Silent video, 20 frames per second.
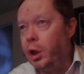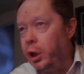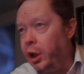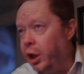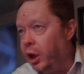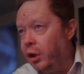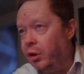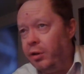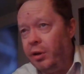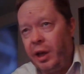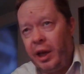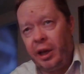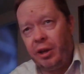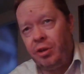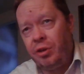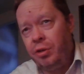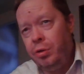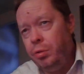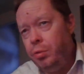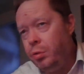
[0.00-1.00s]
again,
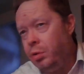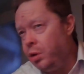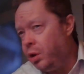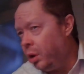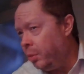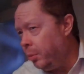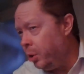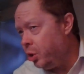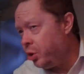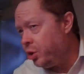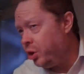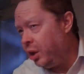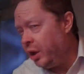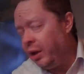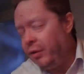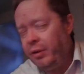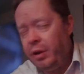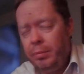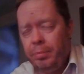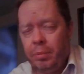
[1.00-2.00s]
not too
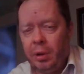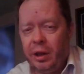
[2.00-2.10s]
commercial heavy,